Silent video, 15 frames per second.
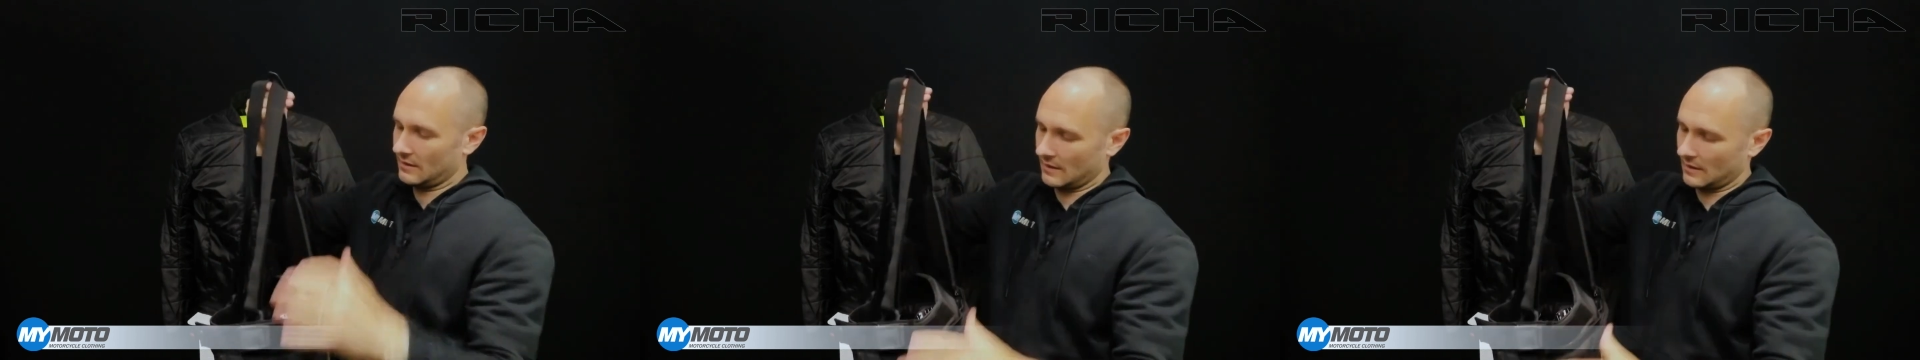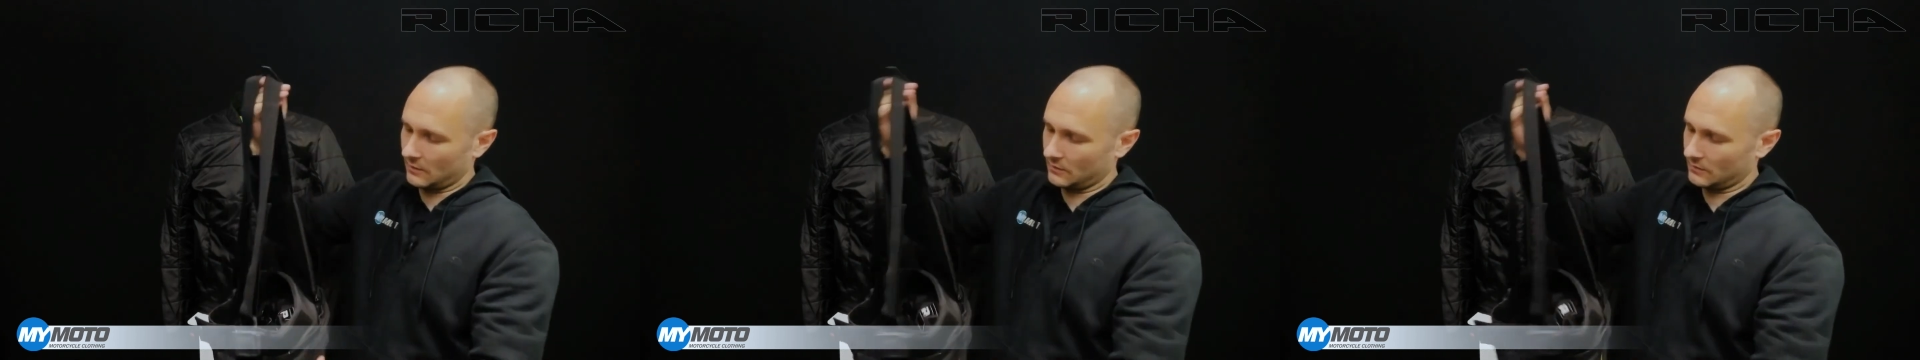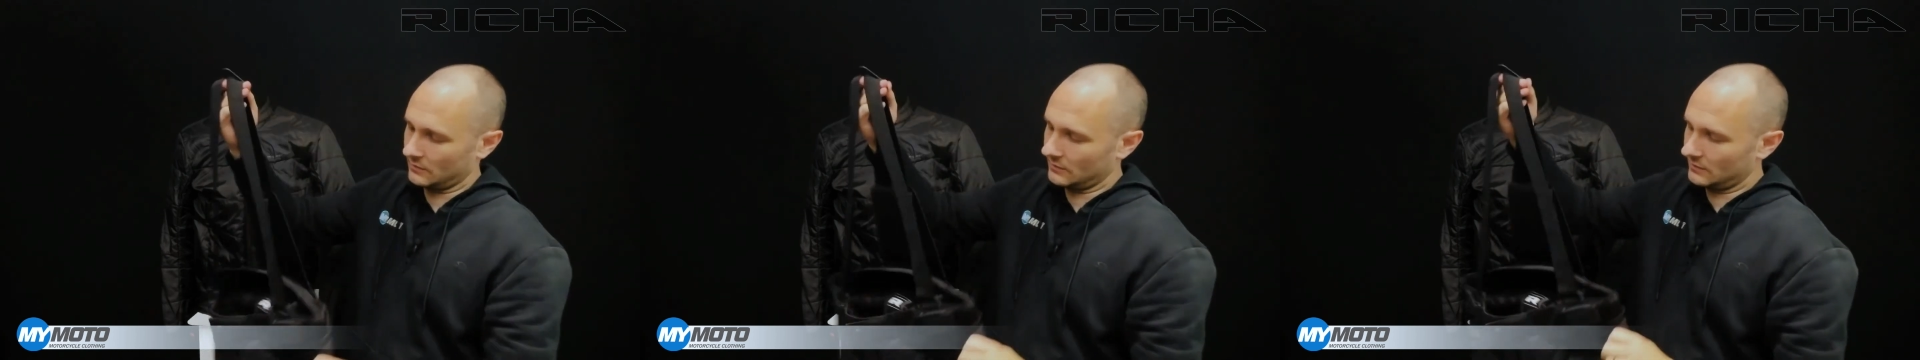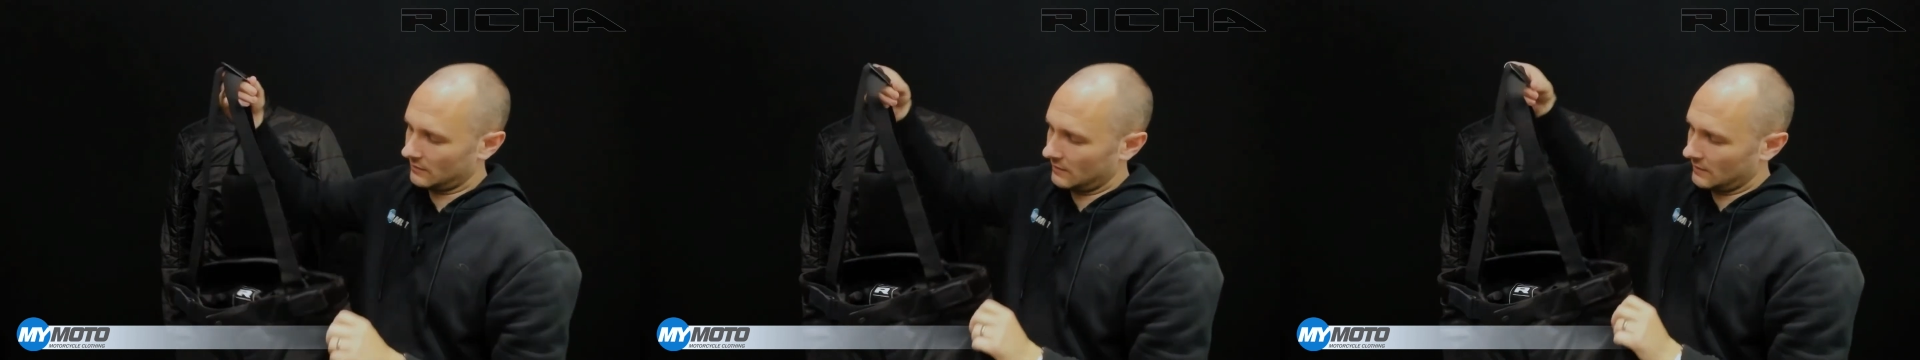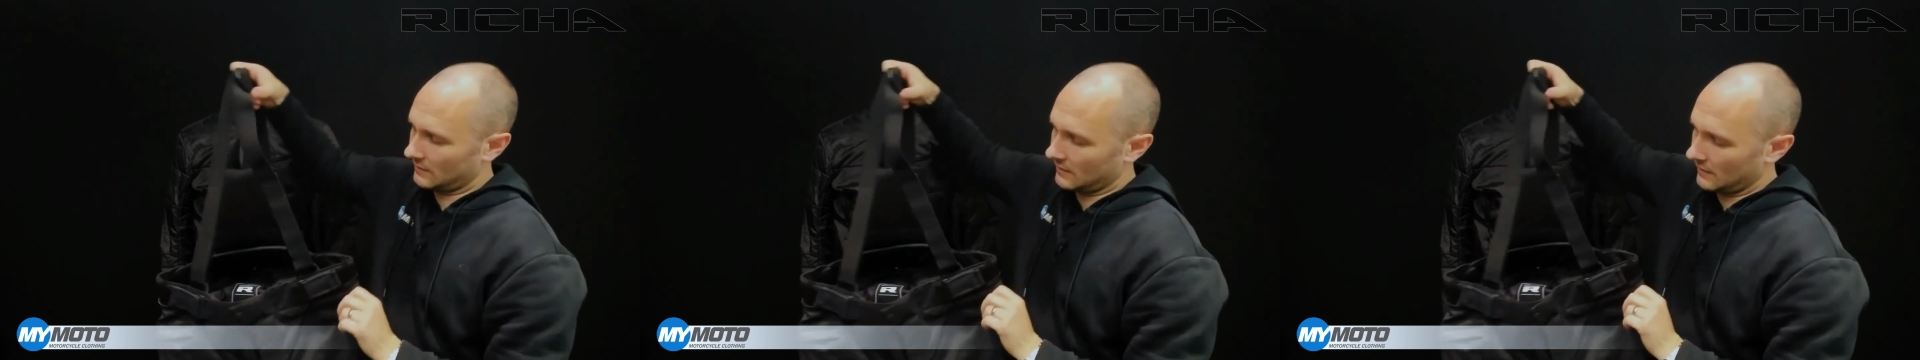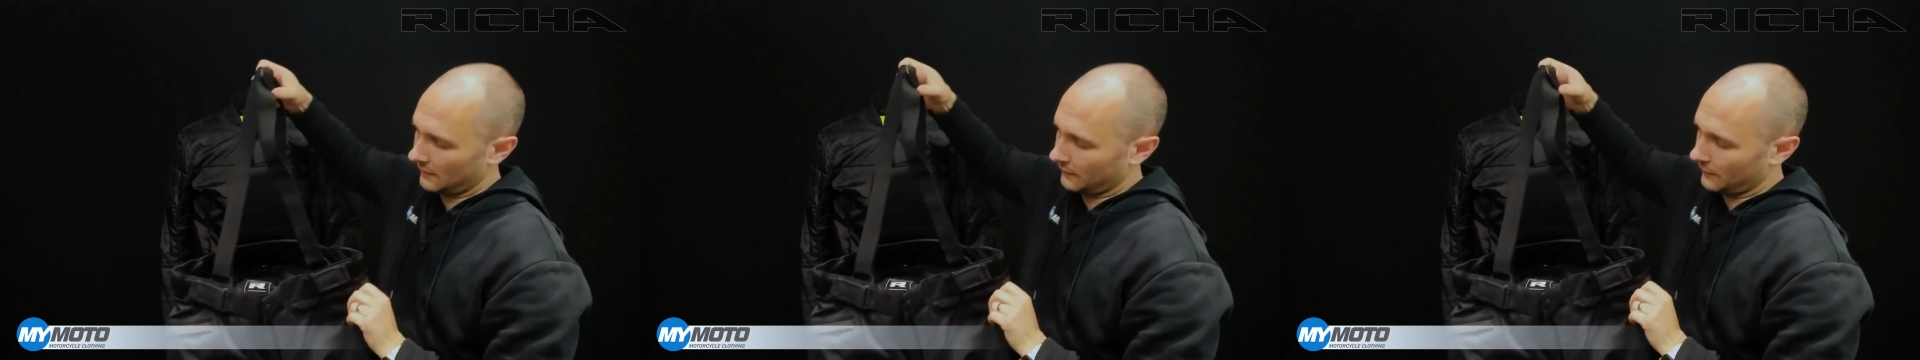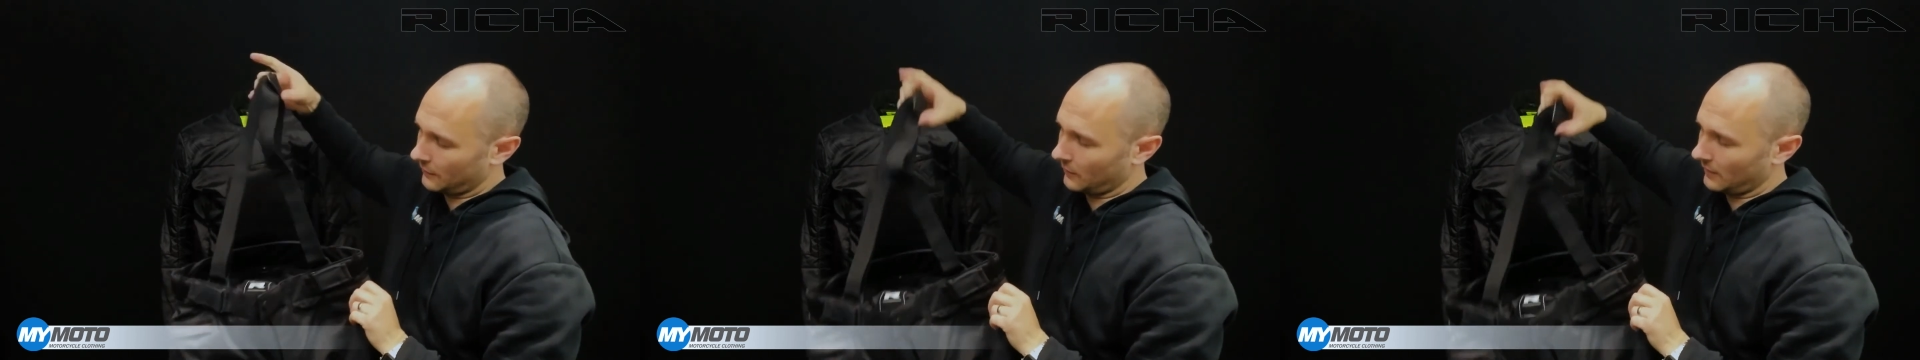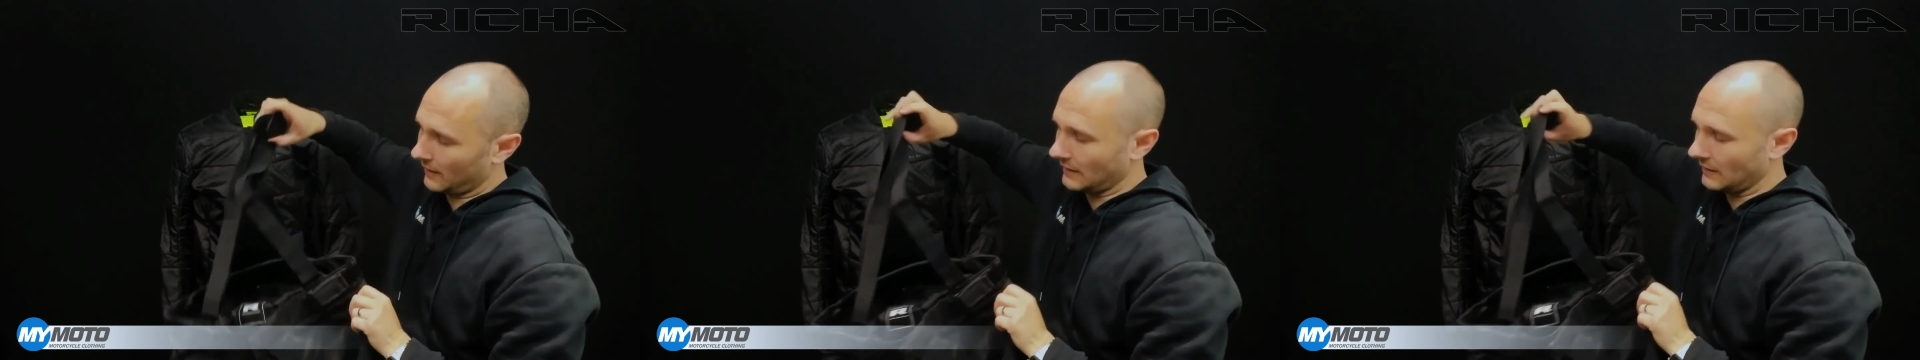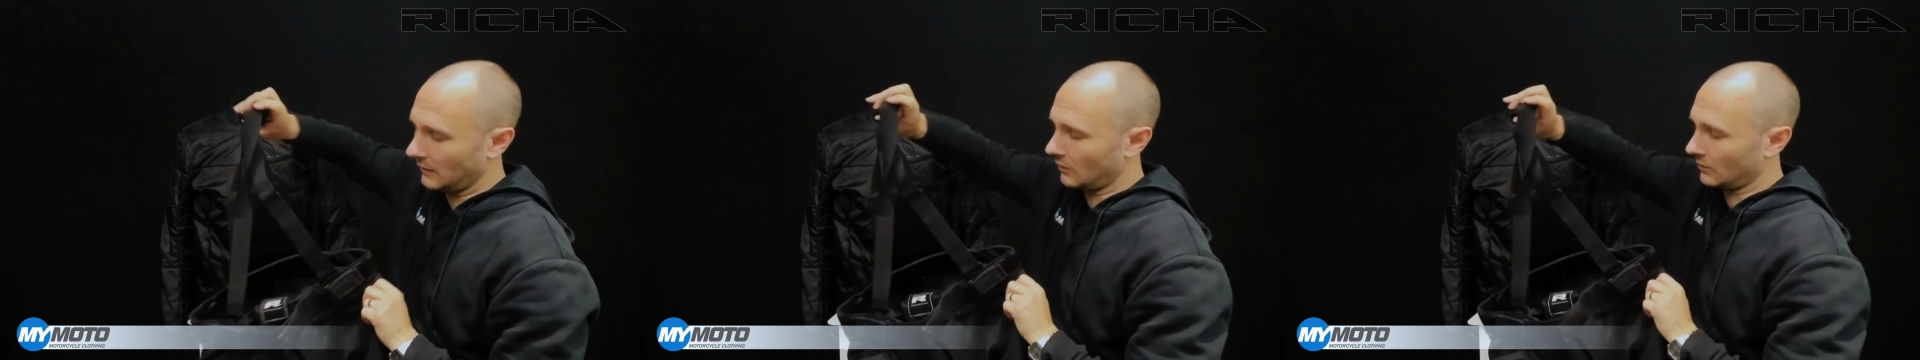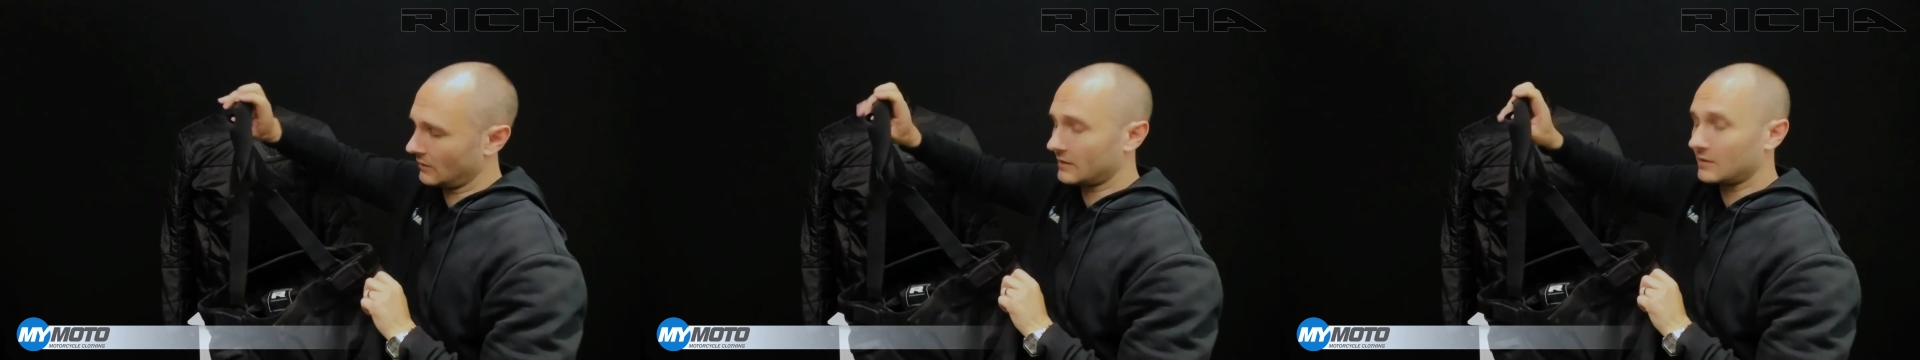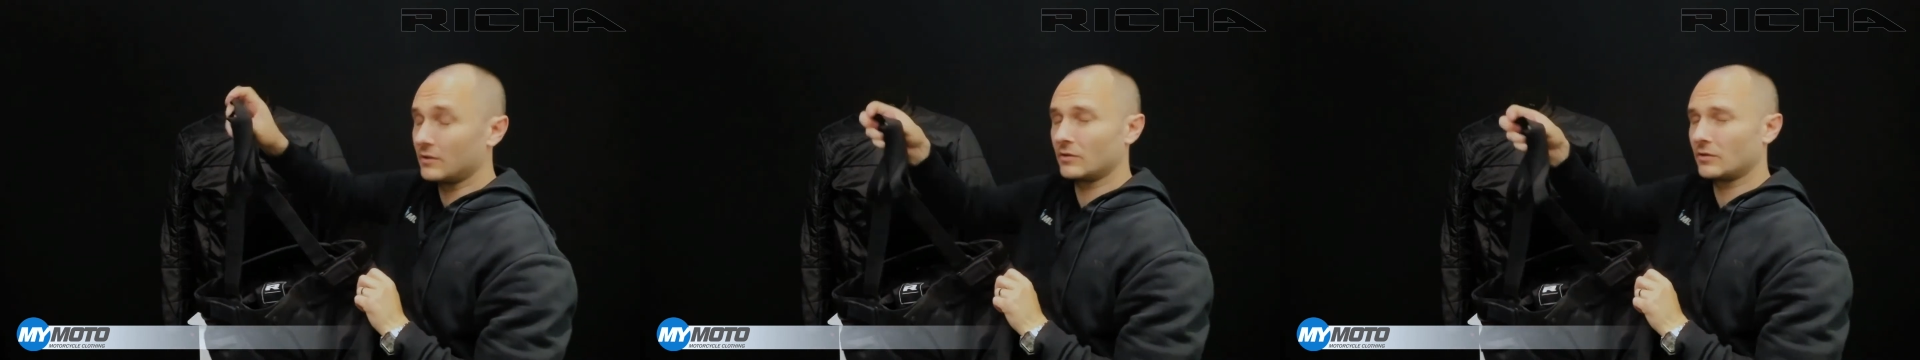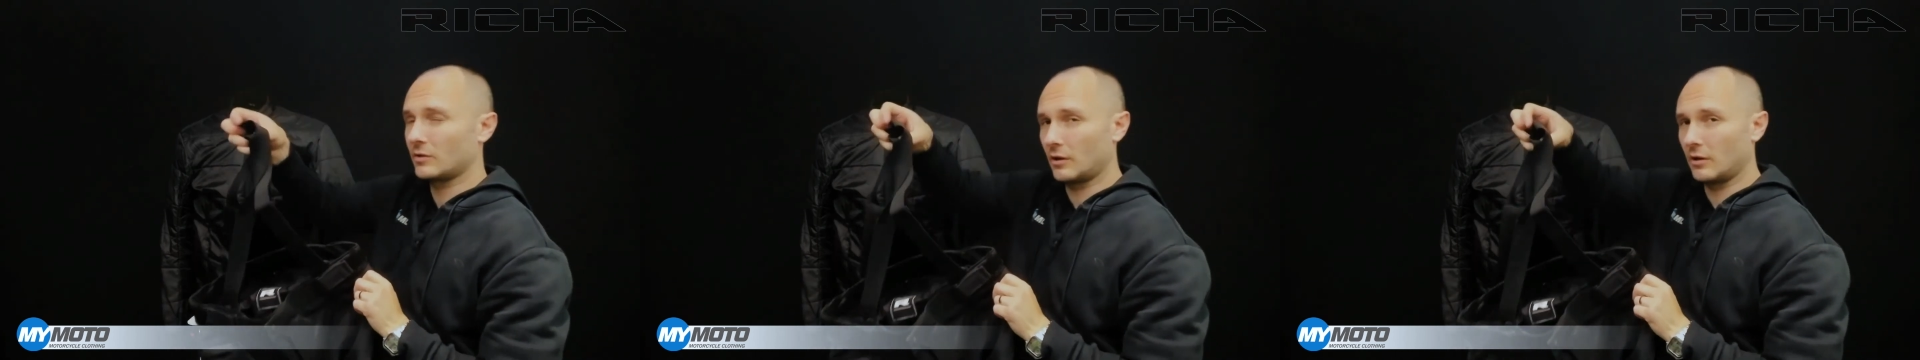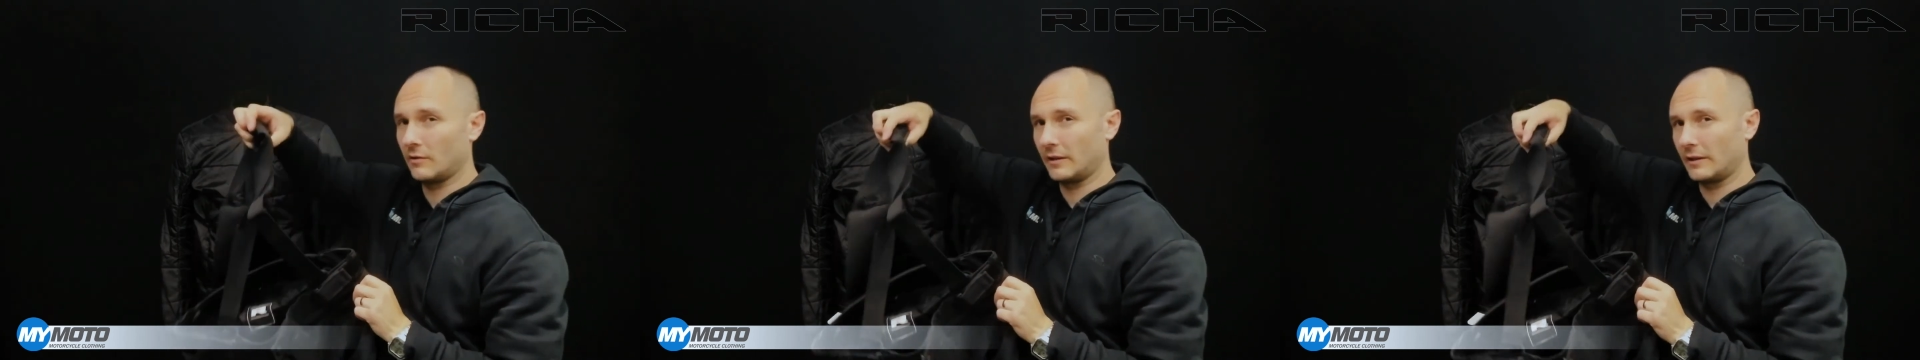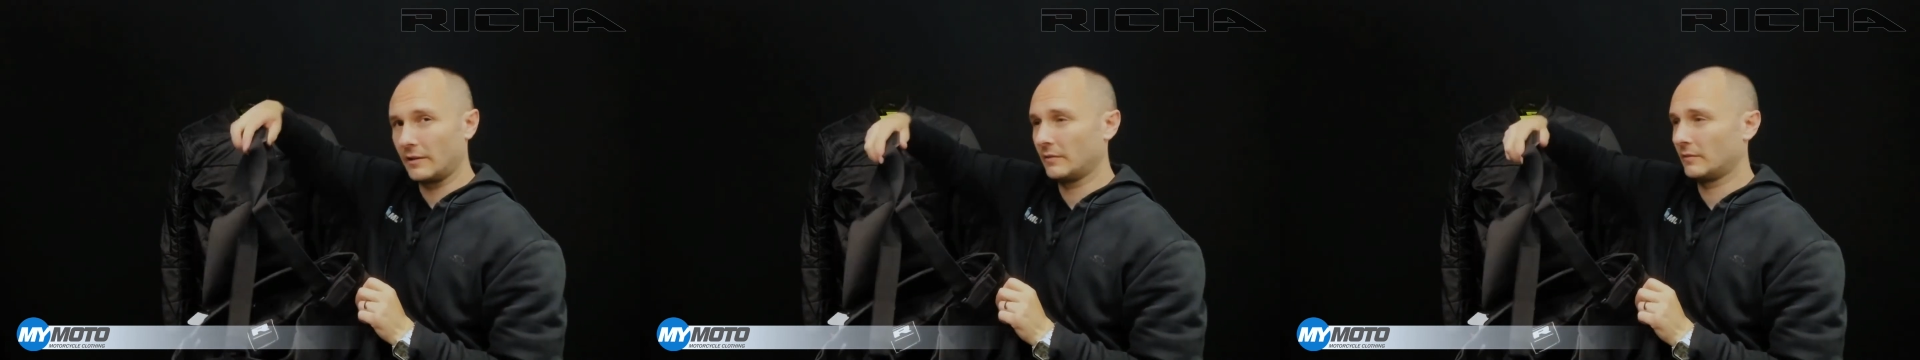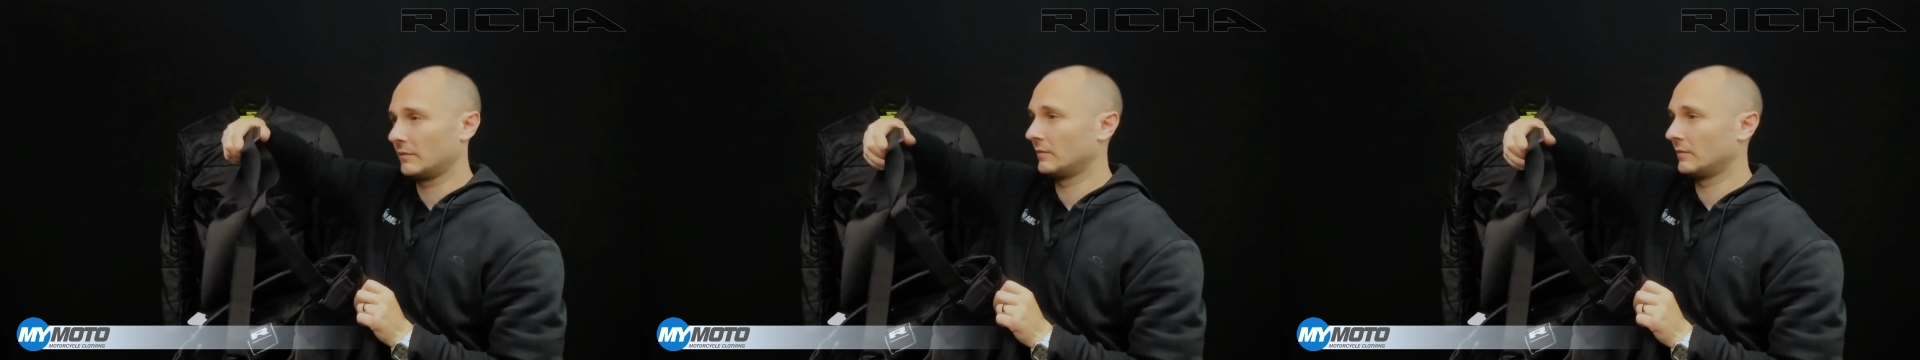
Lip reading: Now, if you're doing any long distance touring